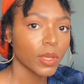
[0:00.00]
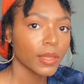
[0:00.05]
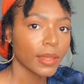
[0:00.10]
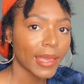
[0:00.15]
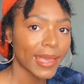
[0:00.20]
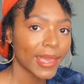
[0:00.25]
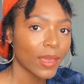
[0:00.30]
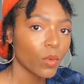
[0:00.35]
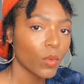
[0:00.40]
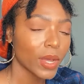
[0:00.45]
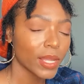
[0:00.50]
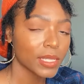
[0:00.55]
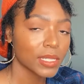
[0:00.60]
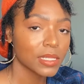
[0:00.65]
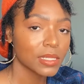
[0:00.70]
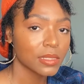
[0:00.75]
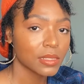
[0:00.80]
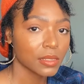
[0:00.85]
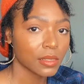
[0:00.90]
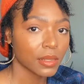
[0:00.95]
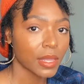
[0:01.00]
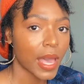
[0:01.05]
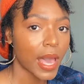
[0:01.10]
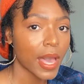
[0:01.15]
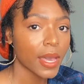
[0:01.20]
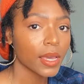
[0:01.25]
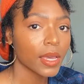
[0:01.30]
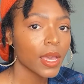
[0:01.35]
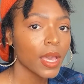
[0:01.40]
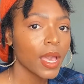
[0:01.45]
that it wants to
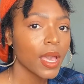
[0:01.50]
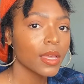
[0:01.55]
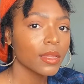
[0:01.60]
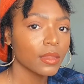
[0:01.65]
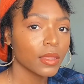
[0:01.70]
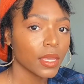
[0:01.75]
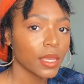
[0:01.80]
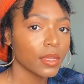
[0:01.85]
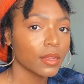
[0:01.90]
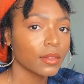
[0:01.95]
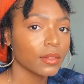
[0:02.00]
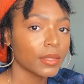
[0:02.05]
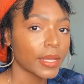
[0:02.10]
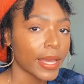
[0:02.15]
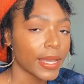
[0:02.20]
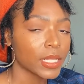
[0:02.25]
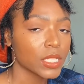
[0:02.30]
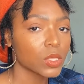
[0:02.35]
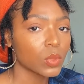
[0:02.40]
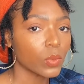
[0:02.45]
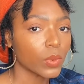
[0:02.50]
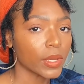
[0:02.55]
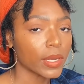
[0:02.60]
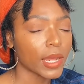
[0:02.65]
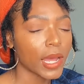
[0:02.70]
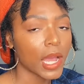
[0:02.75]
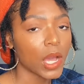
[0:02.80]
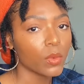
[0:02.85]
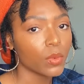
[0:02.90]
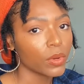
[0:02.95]
lock, then that's when
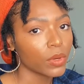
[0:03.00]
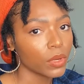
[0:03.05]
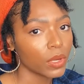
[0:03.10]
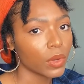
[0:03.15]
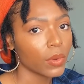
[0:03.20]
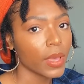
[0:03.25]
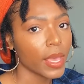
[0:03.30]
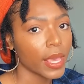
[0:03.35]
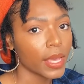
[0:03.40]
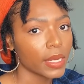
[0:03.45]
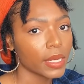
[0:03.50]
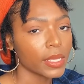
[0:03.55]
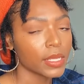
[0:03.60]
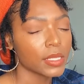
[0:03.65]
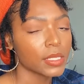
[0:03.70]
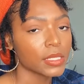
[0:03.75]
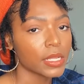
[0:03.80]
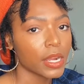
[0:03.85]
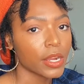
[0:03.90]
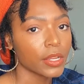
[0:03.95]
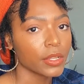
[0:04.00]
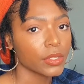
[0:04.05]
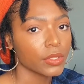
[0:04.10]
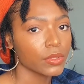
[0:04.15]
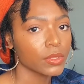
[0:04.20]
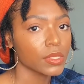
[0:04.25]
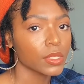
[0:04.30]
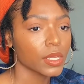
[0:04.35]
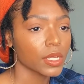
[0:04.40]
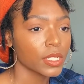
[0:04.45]
I will go ahead and start
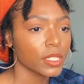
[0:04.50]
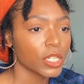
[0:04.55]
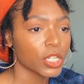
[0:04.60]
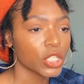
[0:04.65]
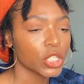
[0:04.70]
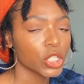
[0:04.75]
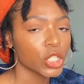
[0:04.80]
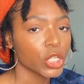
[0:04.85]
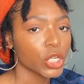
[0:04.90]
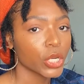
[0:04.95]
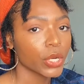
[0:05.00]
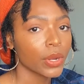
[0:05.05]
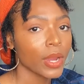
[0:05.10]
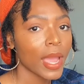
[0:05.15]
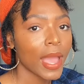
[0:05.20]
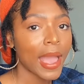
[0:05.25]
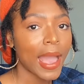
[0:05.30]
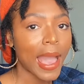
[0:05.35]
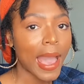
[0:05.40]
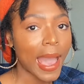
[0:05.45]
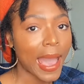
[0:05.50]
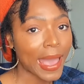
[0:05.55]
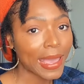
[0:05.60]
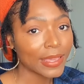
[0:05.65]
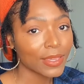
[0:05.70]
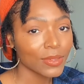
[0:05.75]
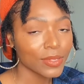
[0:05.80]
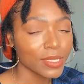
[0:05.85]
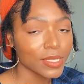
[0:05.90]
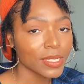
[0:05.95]
using conditioner. I
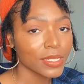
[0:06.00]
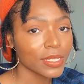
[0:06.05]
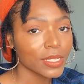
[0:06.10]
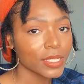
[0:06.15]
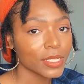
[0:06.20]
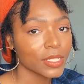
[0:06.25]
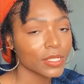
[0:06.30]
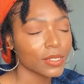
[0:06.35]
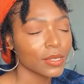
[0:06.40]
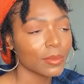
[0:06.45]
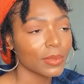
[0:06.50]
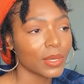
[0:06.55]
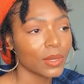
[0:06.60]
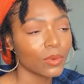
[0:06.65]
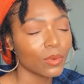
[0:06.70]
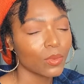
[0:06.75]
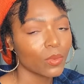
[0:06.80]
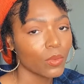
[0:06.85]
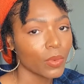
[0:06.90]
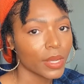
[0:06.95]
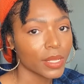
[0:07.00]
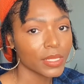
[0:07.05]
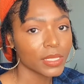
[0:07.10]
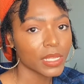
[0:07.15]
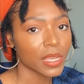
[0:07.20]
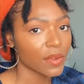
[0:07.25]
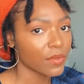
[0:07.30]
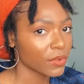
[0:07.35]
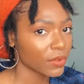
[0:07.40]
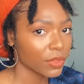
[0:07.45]
use conditioner about once
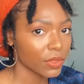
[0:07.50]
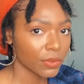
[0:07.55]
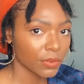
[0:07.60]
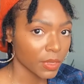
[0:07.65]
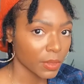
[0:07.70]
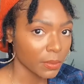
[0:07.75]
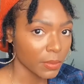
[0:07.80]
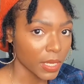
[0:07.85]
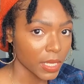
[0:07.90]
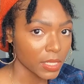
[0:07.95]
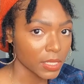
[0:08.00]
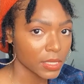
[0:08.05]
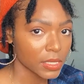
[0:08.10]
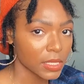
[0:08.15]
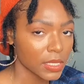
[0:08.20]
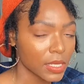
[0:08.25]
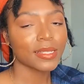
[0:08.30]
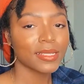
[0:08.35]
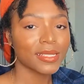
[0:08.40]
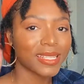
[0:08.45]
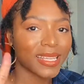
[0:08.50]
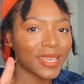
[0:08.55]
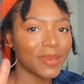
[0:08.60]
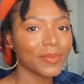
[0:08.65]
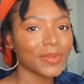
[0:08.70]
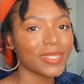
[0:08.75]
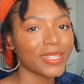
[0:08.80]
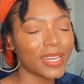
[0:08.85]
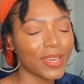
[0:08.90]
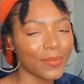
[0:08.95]
every 3 months.
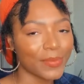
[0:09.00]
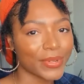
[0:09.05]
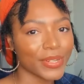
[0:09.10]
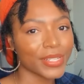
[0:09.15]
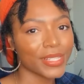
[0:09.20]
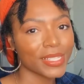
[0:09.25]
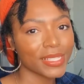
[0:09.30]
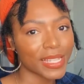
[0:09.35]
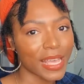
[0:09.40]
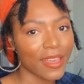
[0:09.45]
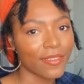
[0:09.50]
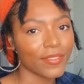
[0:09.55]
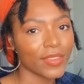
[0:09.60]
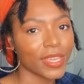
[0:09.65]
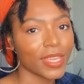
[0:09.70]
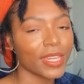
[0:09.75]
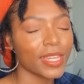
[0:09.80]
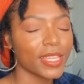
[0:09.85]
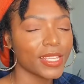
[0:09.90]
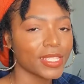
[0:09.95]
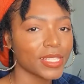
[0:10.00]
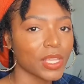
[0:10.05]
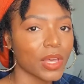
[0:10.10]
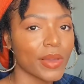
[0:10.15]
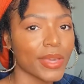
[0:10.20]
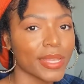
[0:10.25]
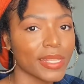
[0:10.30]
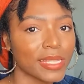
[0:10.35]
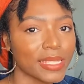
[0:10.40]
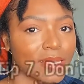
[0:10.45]
Tip number 7 is
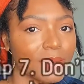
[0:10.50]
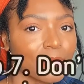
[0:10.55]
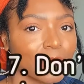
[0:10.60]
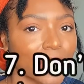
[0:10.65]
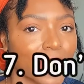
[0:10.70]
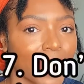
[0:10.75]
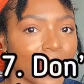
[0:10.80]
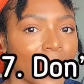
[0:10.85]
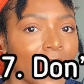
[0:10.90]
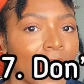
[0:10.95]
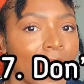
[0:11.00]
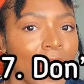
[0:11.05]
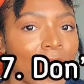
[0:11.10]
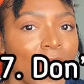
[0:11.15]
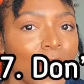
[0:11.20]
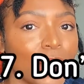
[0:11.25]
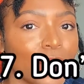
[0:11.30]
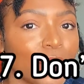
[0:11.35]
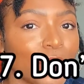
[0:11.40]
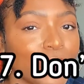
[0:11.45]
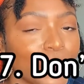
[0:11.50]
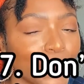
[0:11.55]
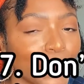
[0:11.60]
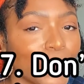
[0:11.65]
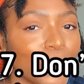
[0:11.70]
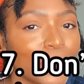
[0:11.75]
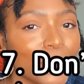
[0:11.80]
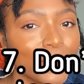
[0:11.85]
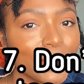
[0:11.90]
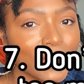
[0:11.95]
going to be,
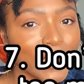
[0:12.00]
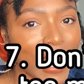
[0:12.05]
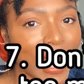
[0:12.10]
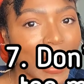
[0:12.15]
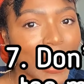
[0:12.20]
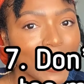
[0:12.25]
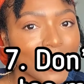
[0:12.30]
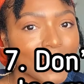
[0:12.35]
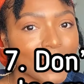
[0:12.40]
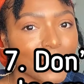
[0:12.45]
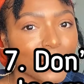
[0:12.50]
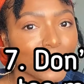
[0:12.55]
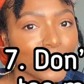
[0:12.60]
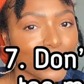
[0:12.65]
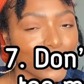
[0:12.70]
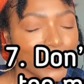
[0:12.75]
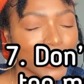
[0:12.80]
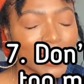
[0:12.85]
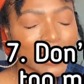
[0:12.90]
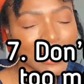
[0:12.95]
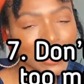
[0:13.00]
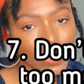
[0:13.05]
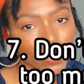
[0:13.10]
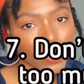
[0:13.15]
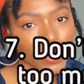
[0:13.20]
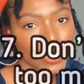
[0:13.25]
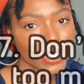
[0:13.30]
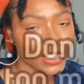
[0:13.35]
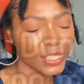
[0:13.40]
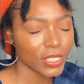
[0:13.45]
do not
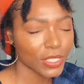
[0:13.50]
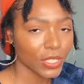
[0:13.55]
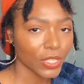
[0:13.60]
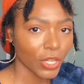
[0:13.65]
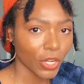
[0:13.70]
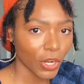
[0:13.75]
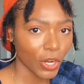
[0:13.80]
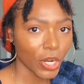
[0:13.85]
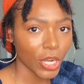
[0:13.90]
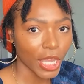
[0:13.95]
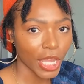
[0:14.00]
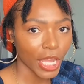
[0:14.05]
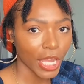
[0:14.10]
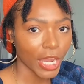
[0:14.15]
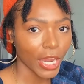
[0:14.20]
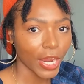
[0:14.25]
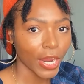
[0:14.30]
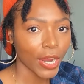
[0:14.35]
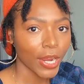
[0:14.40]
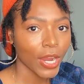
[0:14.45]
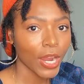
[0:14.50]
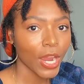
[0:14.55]
retwist your hair